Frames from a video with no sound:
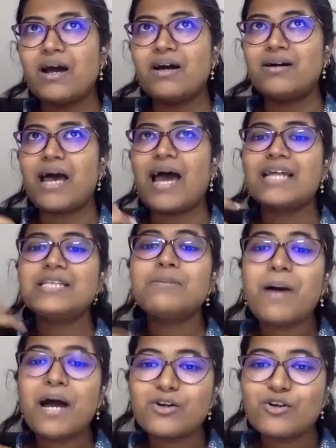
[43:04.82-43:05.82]
at
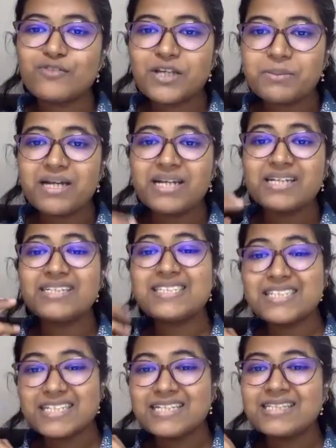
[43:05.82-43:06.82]
the back of their mind
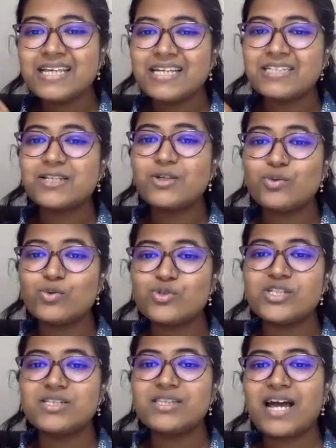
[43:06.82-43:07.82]
still there is a
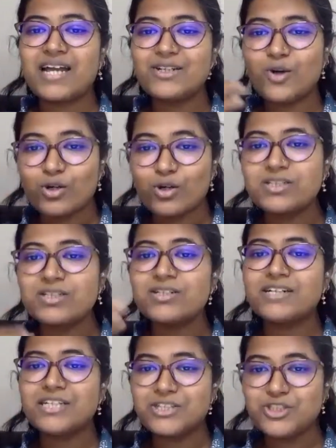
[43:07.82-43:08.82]
notion that
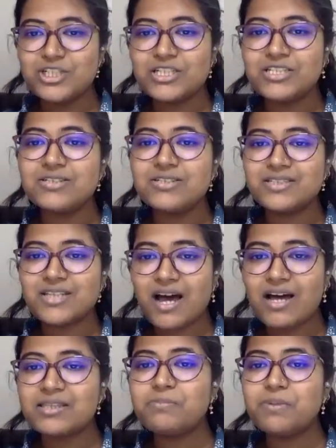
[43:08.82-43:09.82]
doctor, engineers
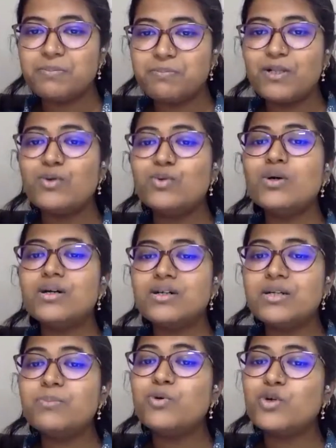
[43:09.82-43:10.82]
are the people who
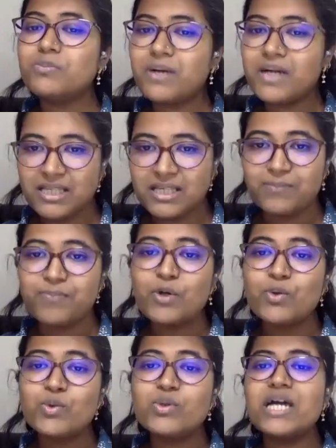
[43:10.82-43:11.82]
earn more money,
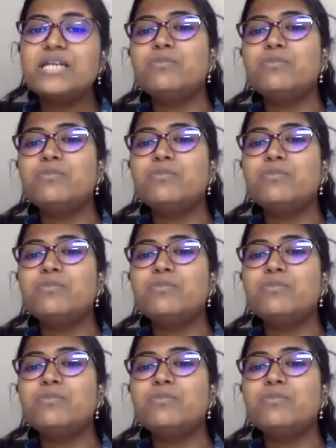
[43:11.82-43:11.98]
who